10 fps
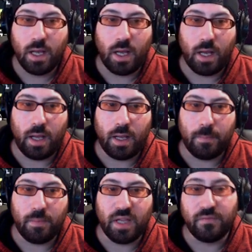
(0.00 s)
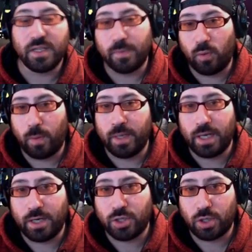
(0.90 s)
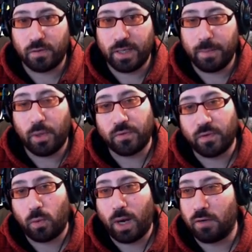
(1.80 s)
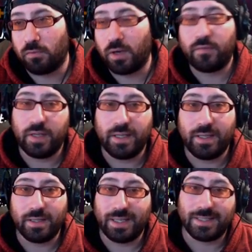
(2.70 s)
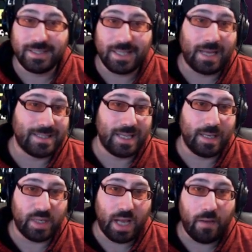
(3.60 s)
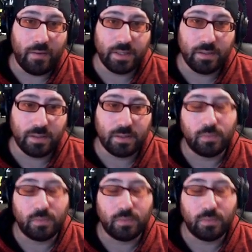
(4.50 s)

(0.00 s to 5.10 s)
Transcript: Uh, Invisible Woman and Shuri both require roughly the exact same characters.